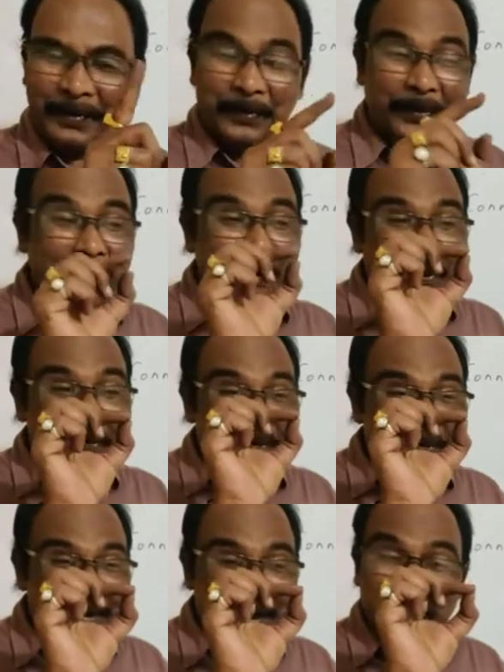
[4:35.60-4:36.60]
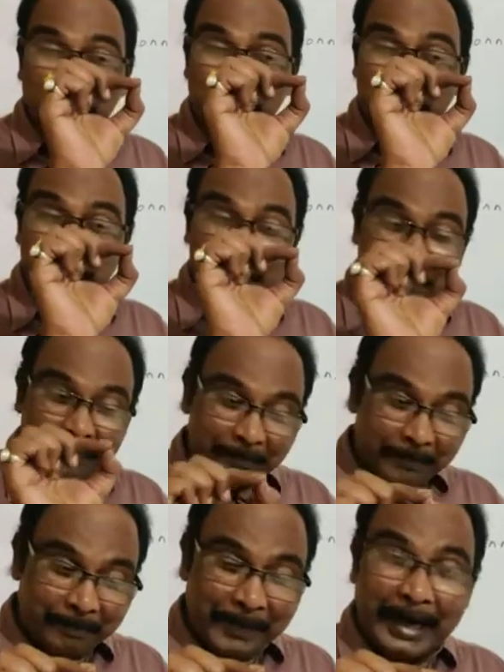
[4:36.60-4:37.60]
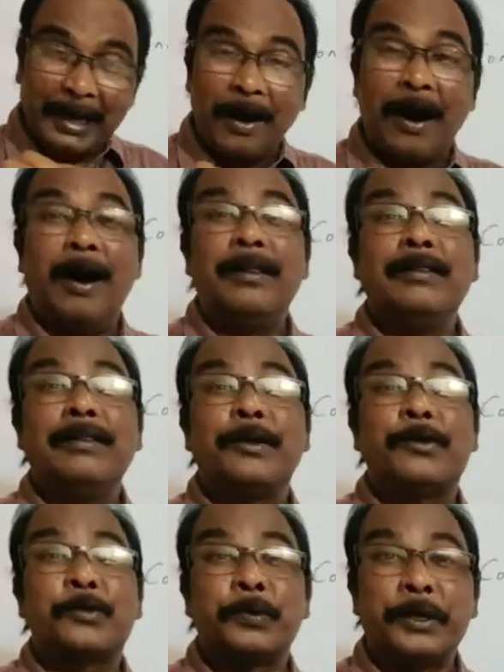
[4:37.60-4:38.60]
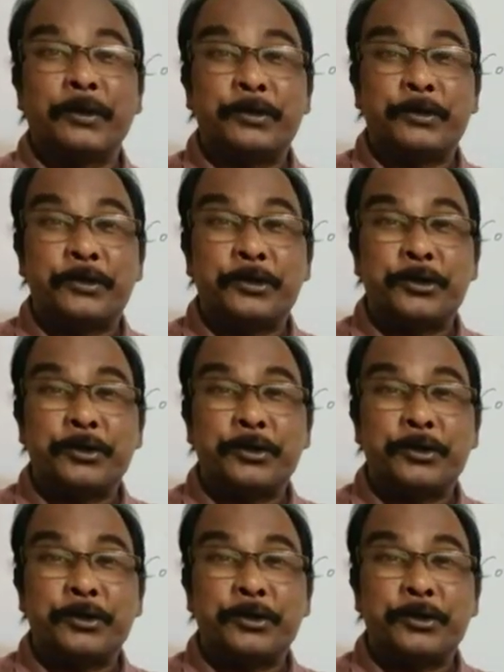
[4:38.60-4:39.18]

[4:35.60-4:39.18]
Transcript: If you make on the switch,